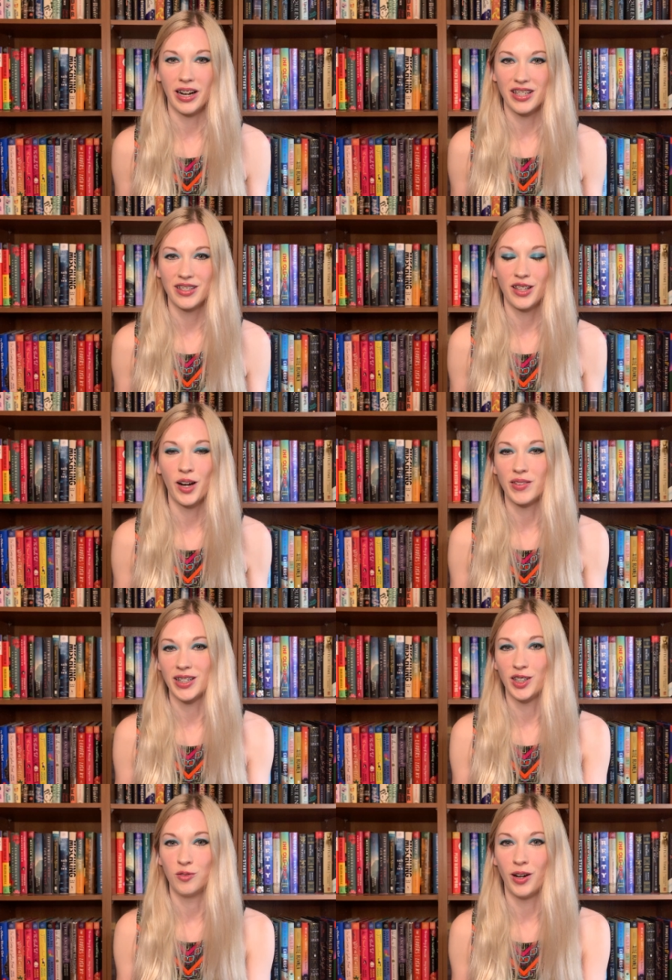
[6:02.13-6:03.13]
I thought it was
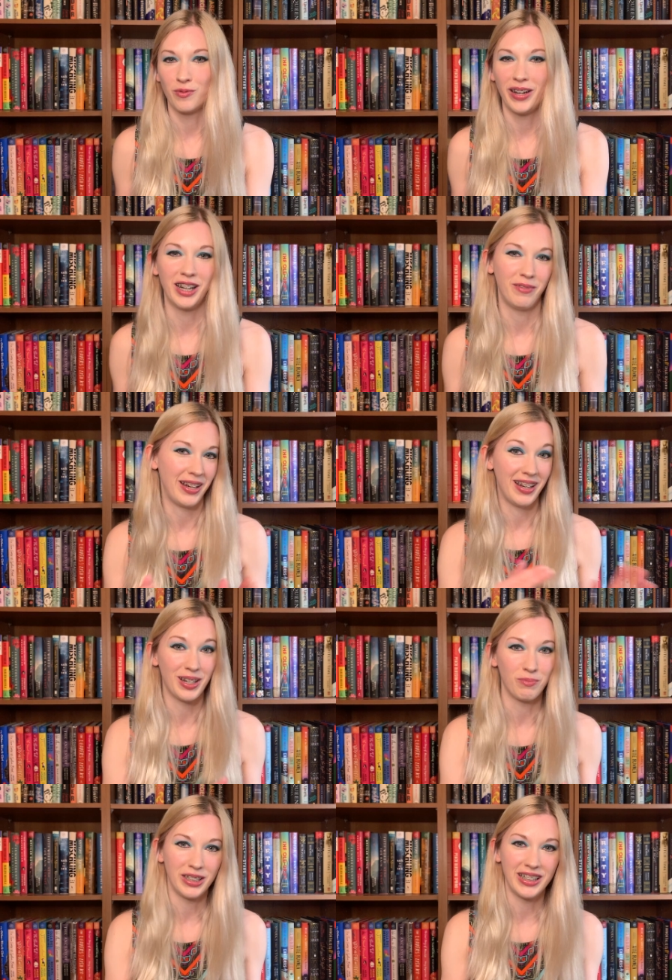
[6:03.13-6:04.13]
going to go one way and it went in a
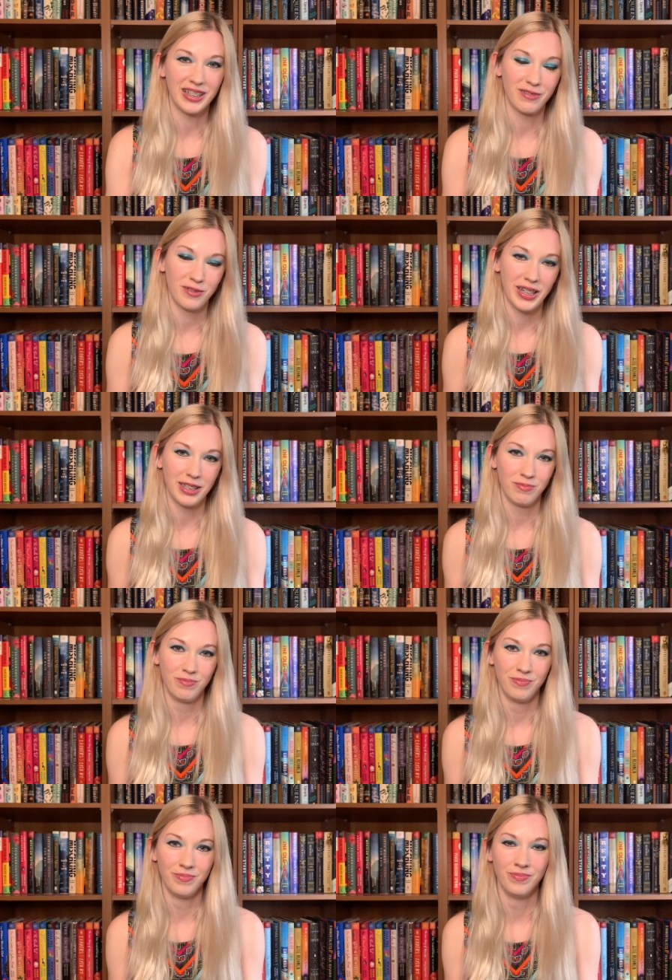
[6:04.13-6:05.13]
completely different way.
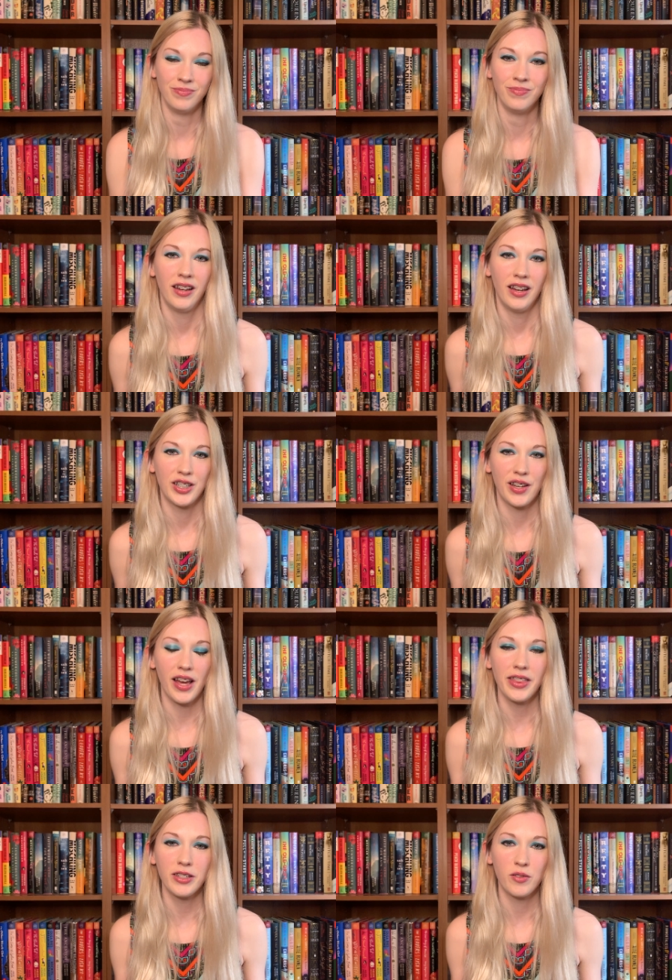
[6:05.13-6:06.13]
So I
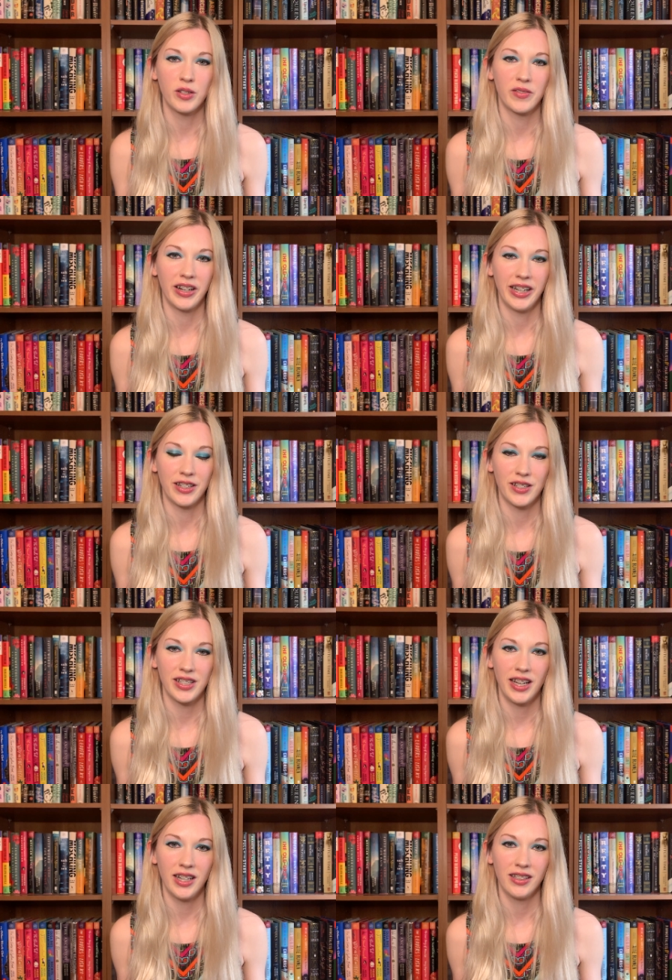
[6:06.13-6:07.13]
thought this one was very
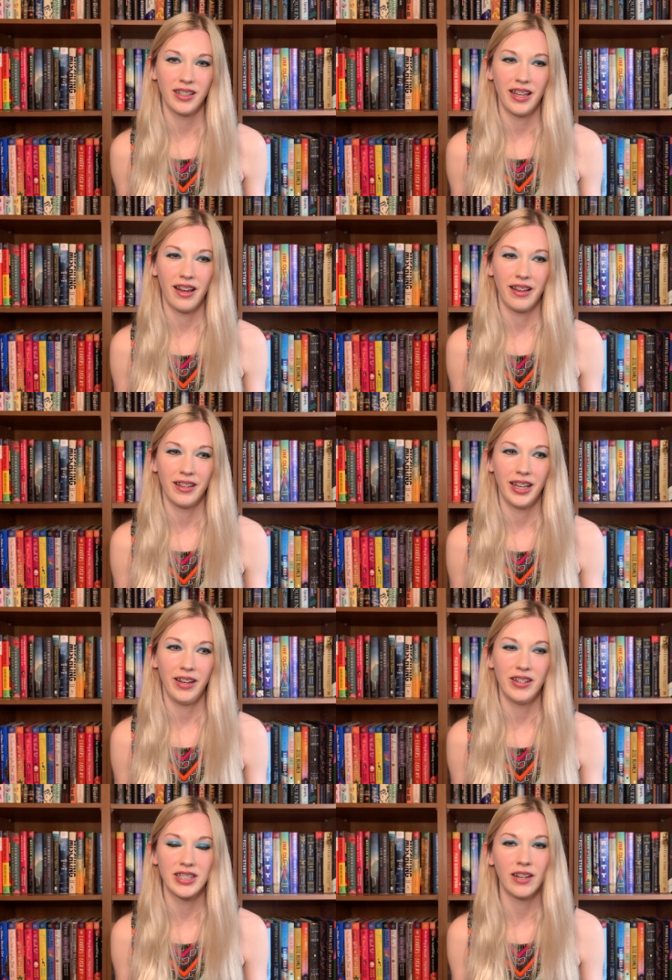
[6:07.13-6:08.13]
interesting.
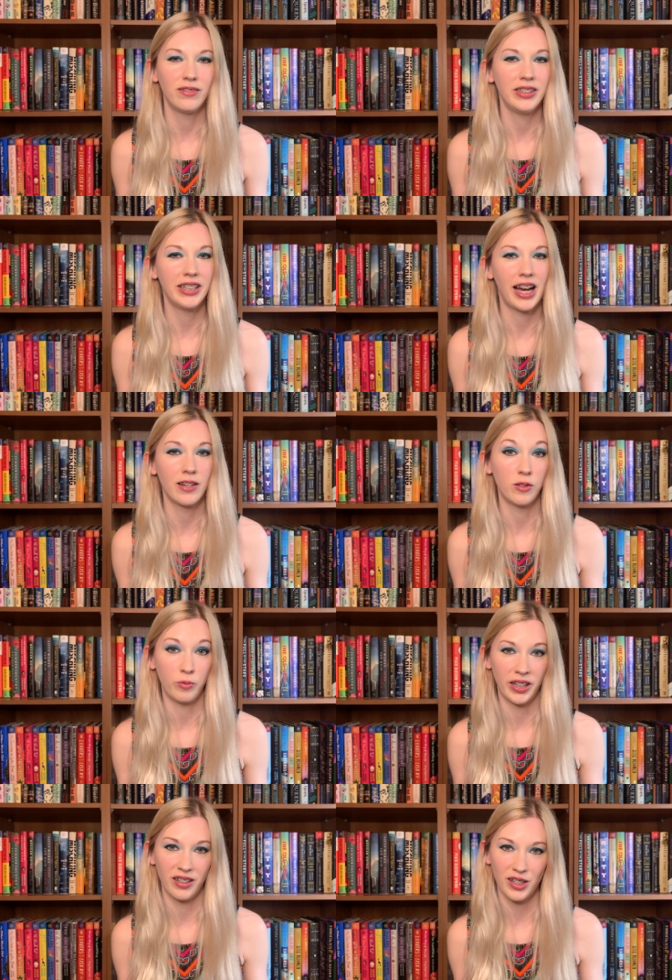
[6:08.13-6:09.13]
It was definitely kind of a
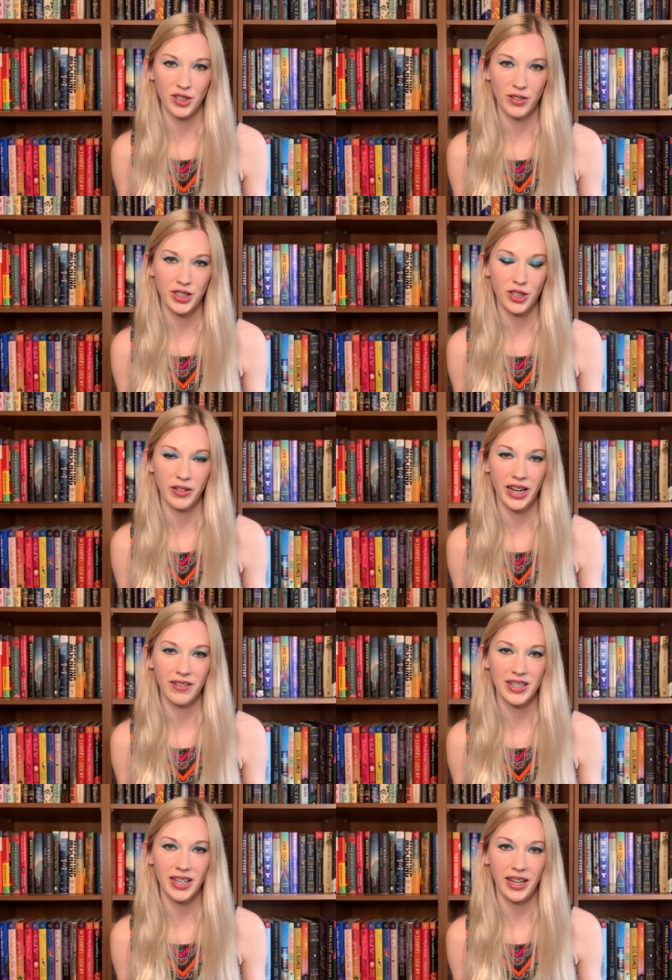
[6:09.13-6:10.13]
weirder short story, I
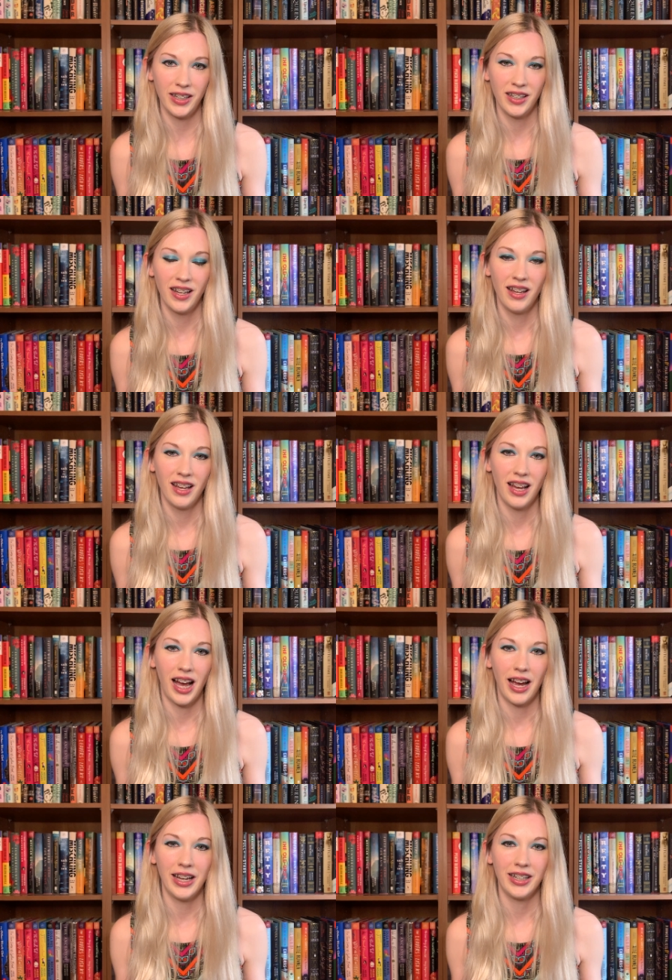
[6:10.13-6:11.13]
would say.
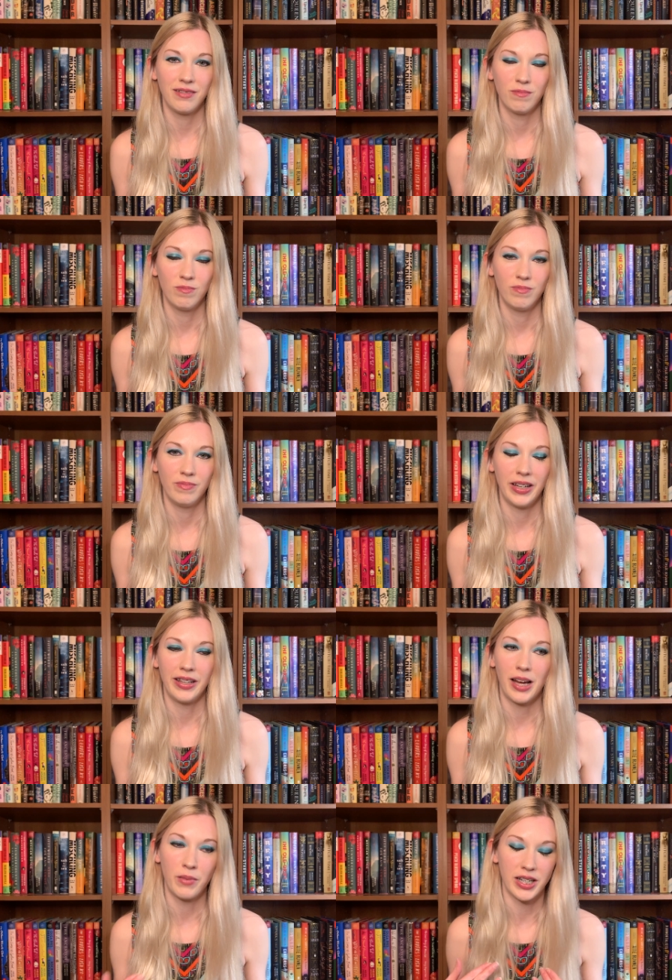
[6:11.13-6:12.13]

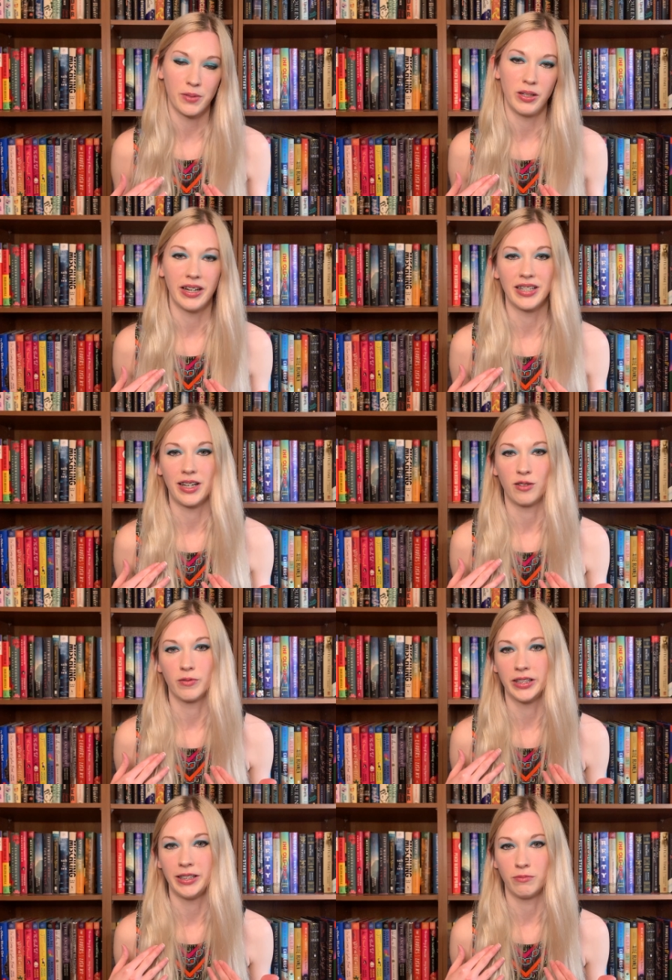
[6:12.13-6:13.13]
And that might just because I don't
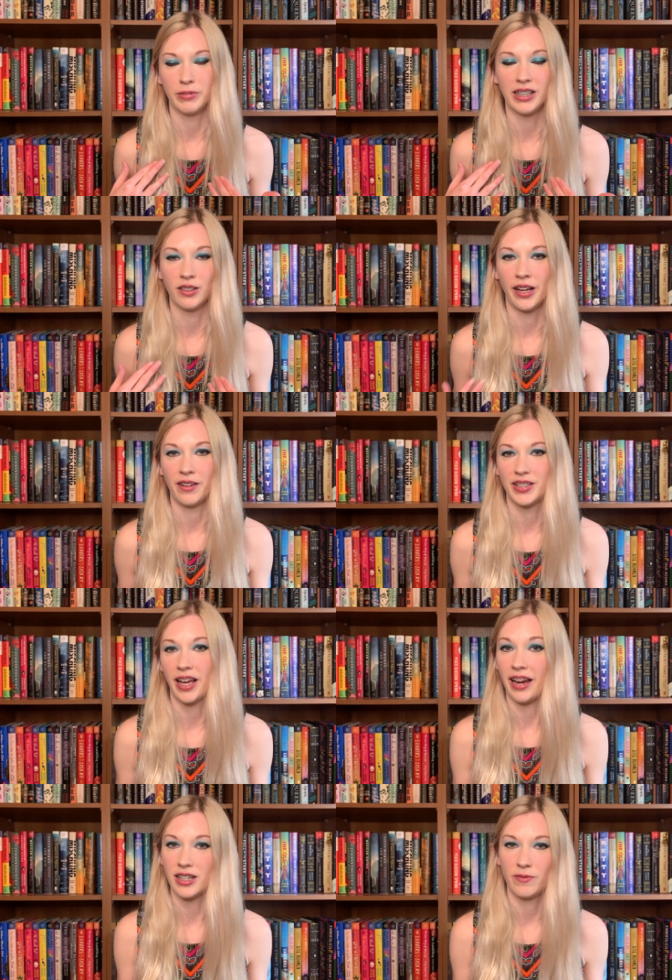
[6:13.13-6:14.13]
really read a lot of
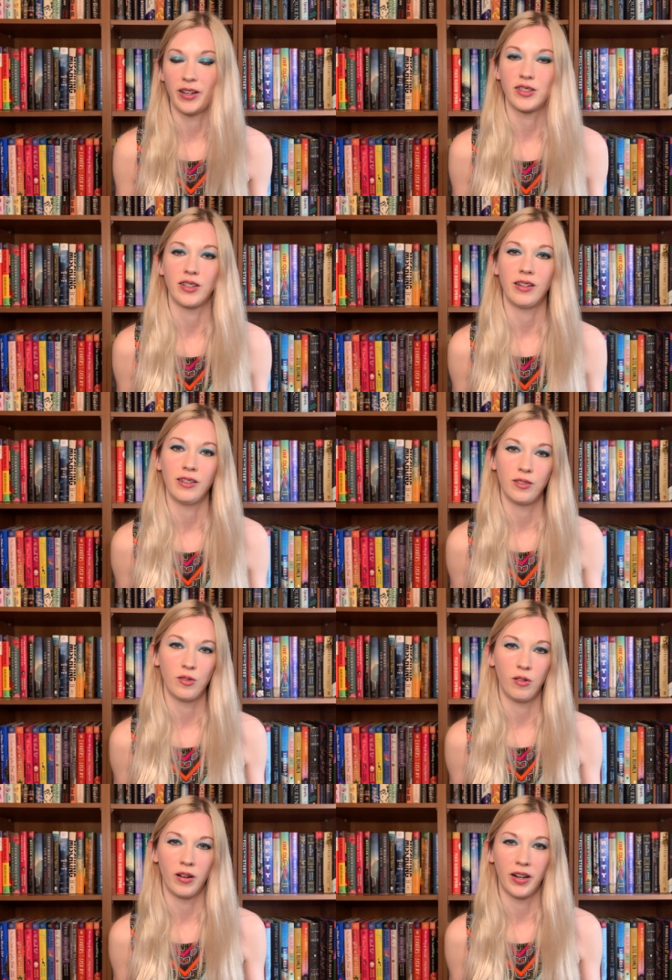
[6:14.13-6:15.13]
science fiction
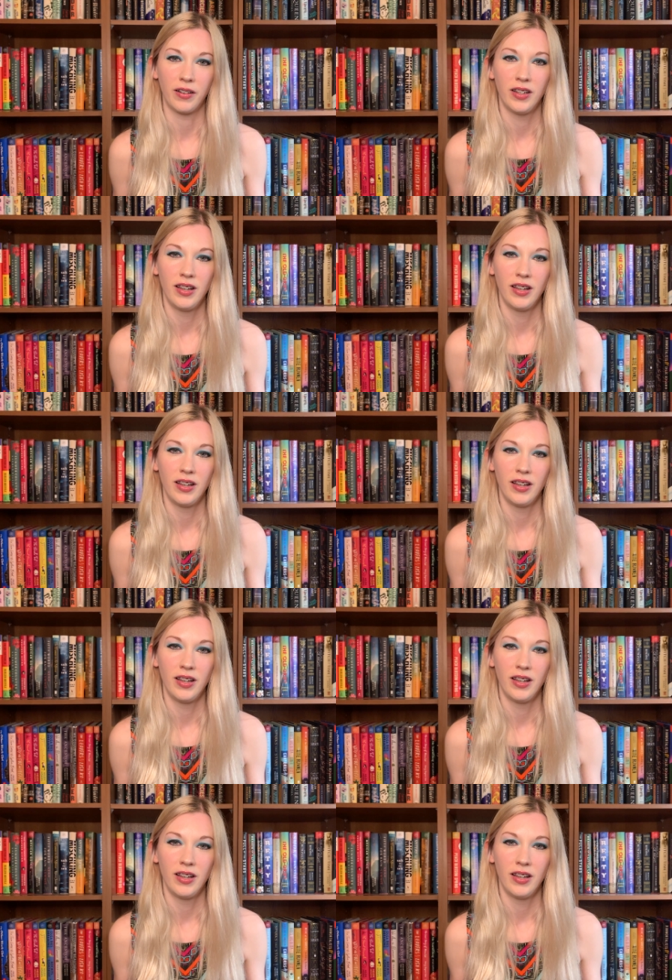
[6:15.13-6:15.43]
or